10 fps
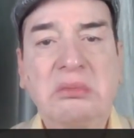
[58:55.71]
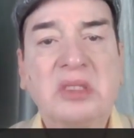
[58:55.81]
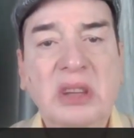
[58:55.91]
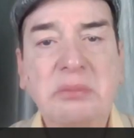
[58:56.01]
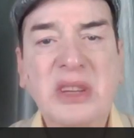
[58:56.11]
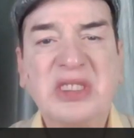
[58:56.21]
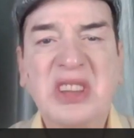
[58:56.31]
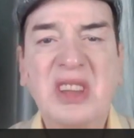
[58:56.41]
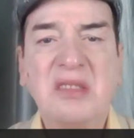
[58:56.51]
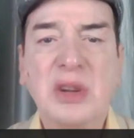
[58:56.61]

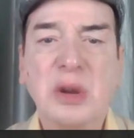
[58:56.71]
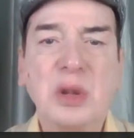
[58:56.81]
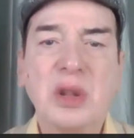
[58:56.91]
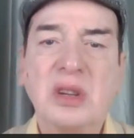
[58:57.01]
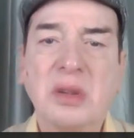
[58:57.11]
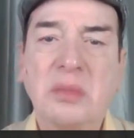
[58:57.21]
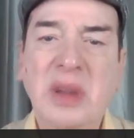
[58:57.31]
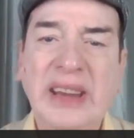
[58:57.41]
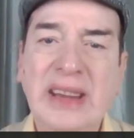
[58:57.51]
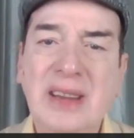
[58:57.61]
submissive, or you are not
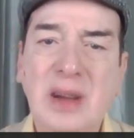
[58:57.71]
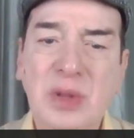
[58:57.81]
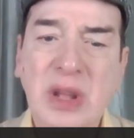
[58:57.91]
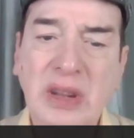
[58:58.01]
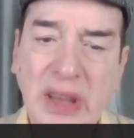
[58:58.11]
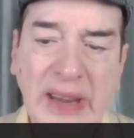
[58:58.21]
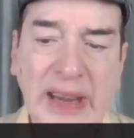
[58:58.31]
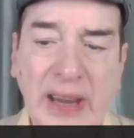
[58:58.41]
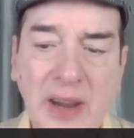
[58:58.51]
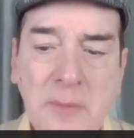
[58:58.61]
breaking down and
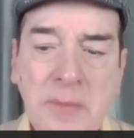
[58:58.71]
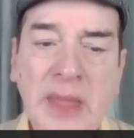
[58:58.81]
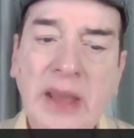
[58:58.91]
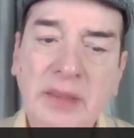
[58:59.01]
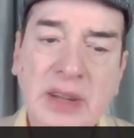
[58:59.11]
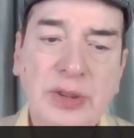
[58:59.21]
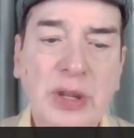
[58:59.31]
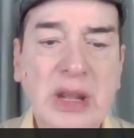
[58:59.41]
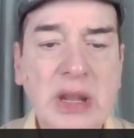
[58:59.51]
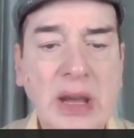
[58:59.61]
crying,
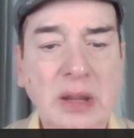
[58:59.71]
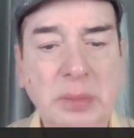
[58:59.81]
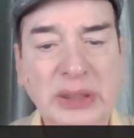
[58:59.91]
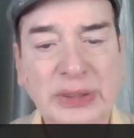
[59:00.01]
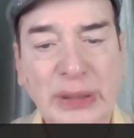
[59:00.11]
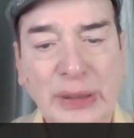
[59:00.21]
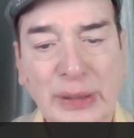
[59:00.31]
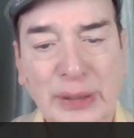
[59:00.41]
eventually the other person